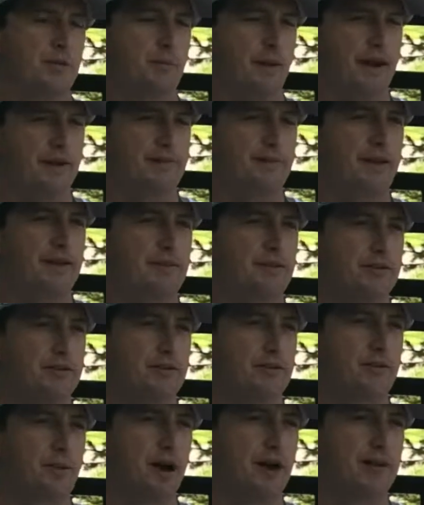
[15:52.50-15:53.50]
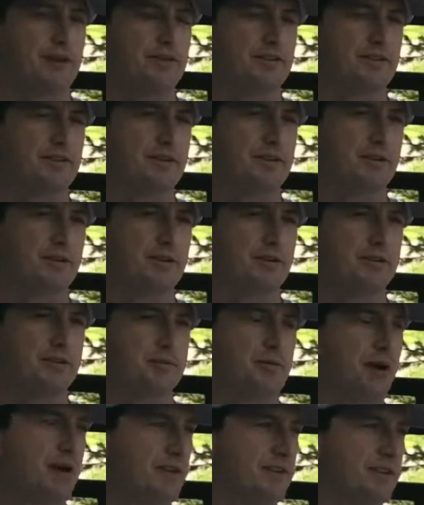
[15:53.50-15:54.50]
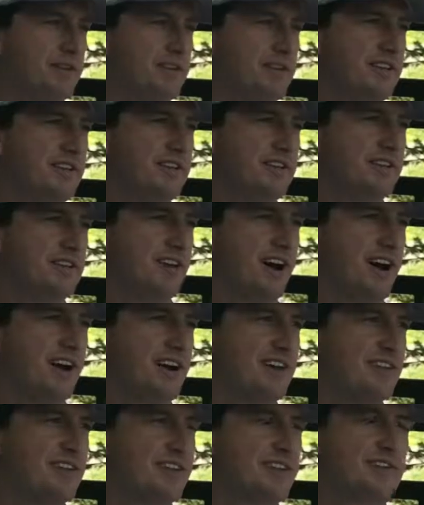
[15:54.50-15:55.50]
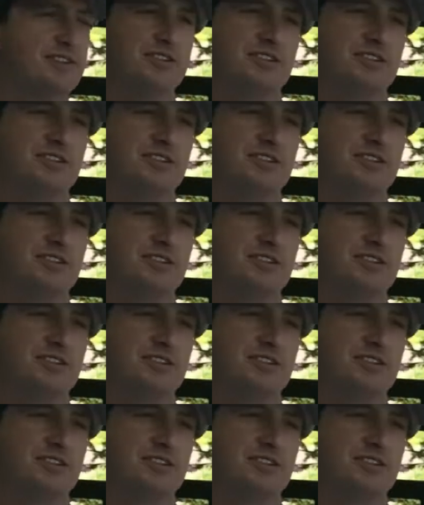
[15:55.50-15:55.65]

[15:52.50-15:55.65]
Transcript: My favorite spot is a secret spot on the east side, because